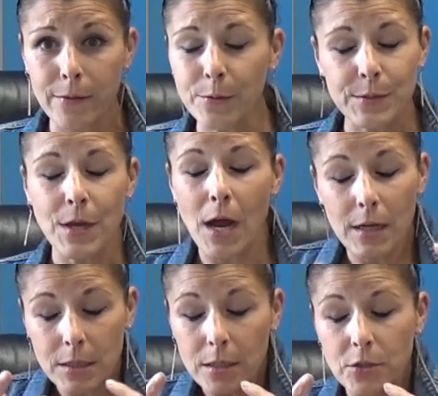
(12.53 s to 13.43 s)
There's
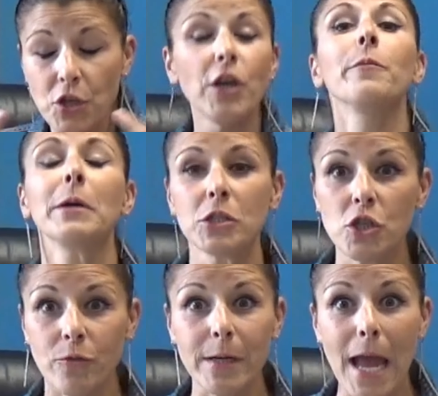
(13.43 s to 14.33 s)
not too much
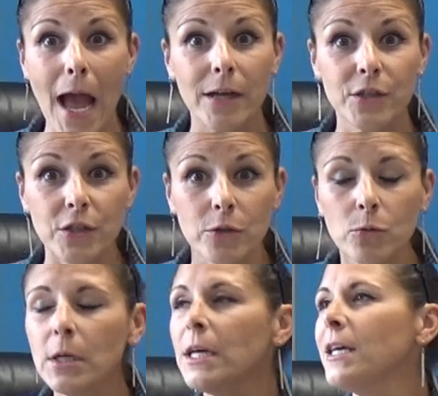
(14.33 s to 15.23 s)
to react to.